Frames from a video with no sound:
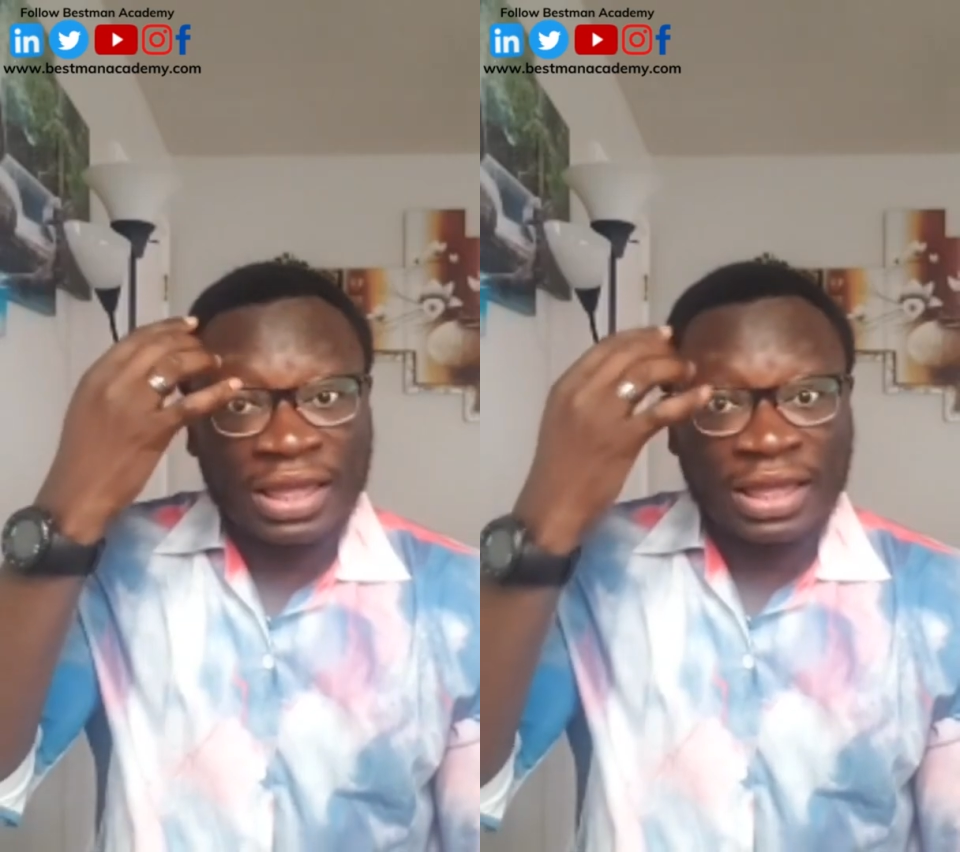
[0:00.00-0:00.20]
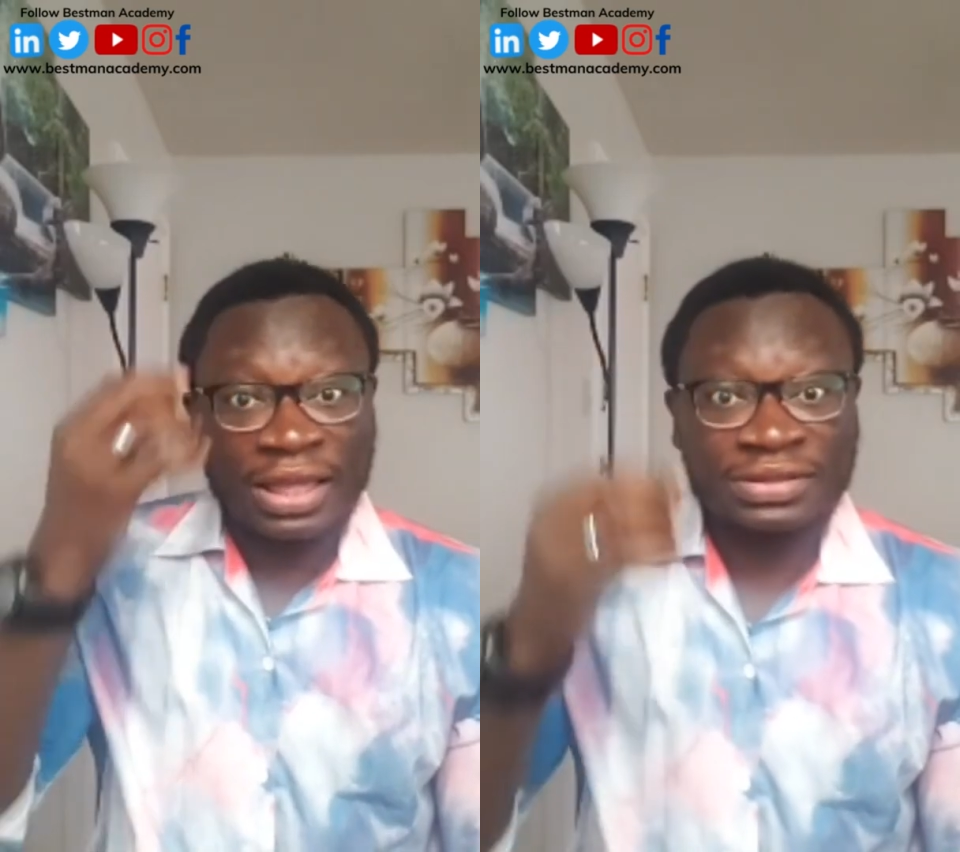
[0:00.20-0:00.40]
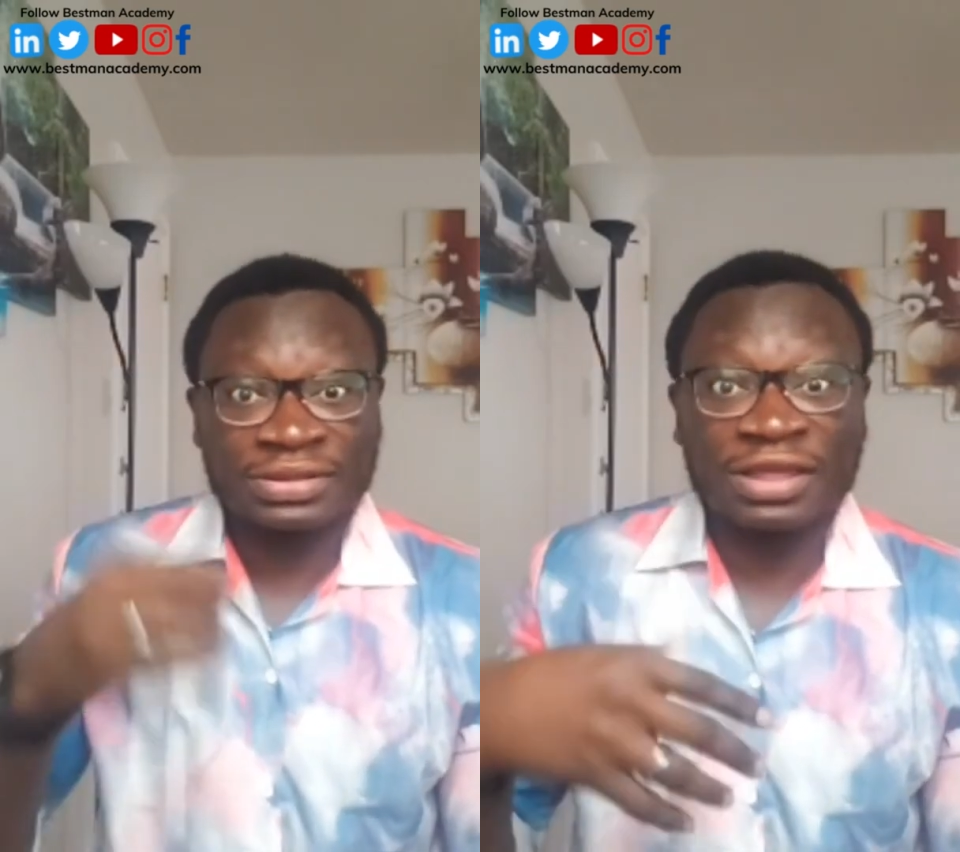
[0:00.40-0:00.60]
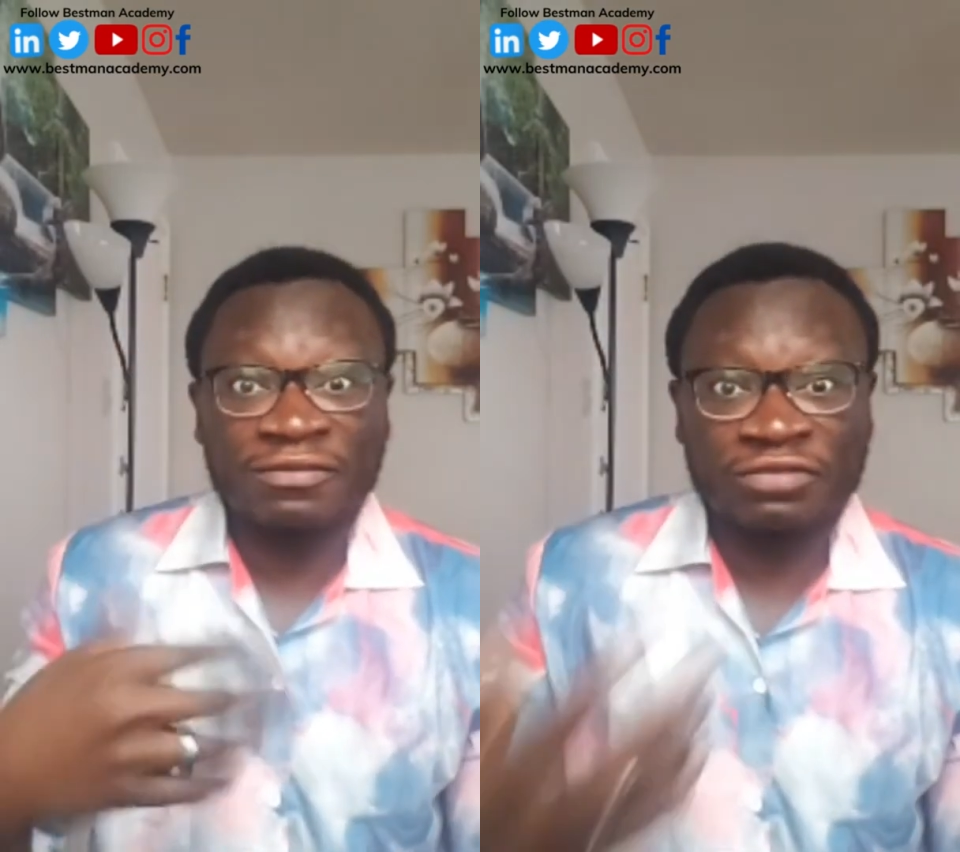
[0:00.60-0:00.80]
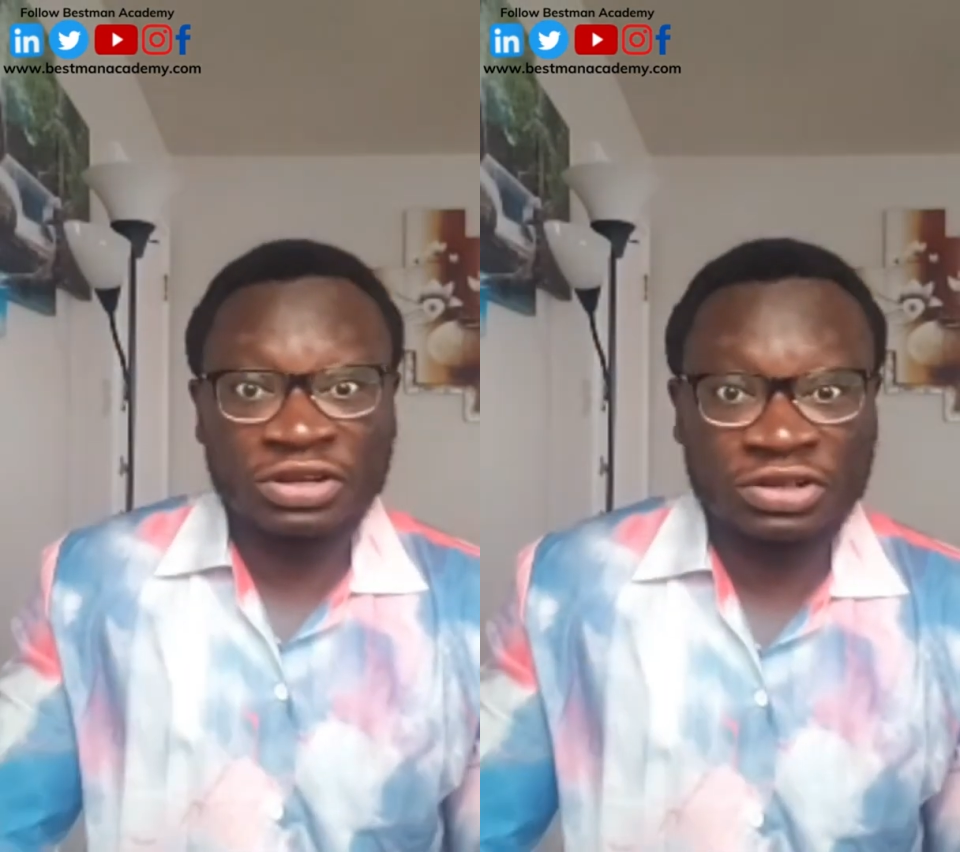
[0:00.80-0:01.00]
uh,
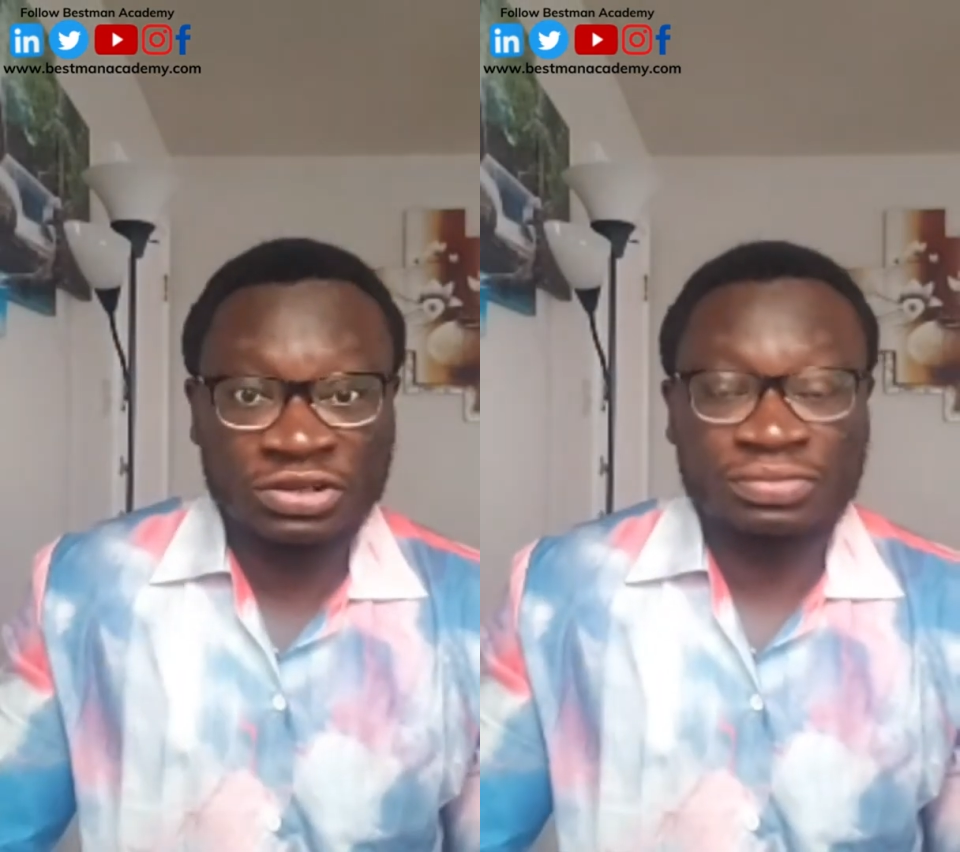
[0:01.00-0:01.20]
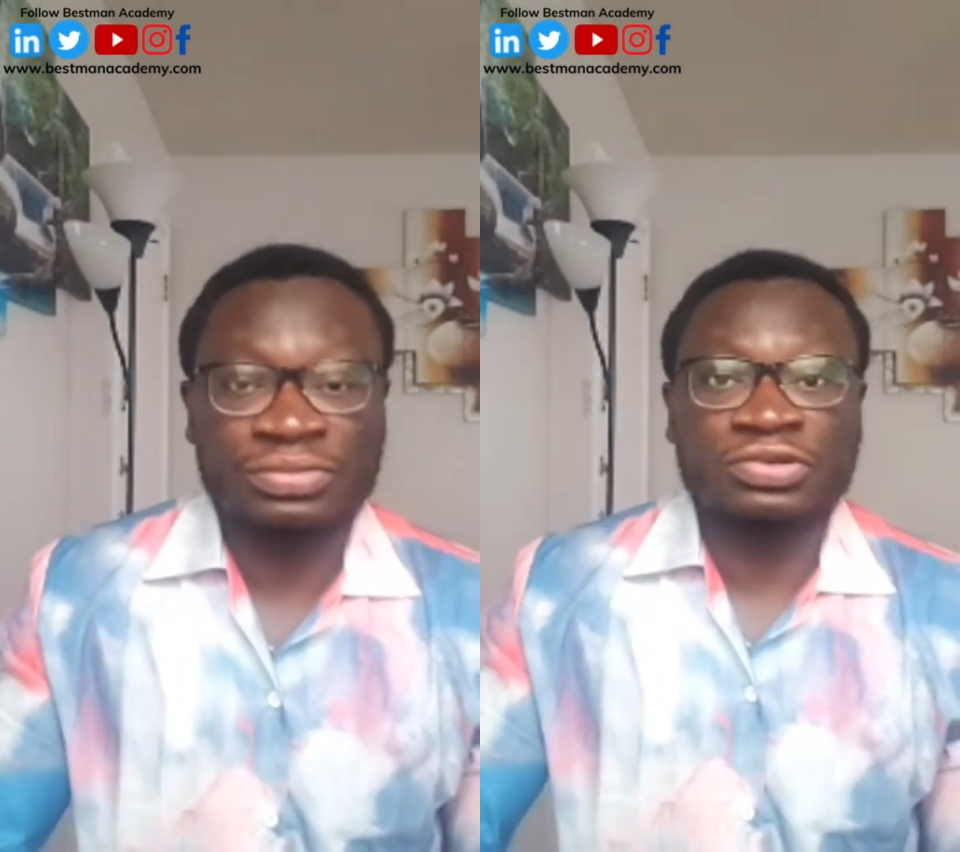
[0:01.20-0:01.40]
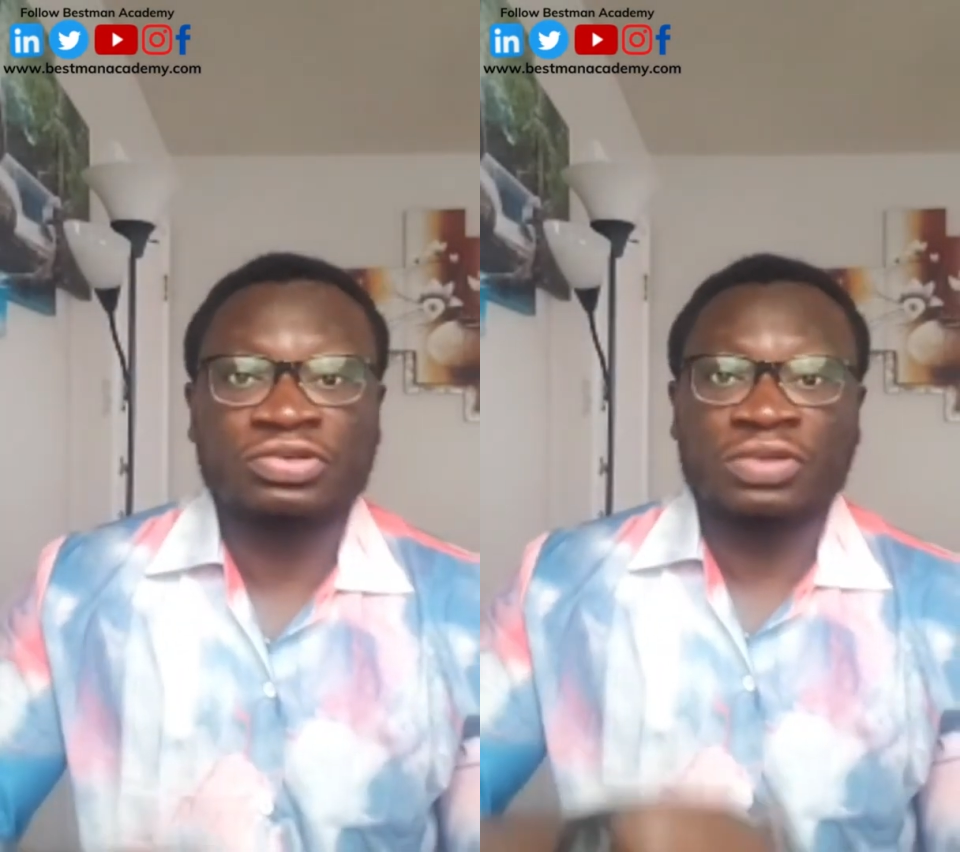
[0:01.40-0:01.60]
as leverage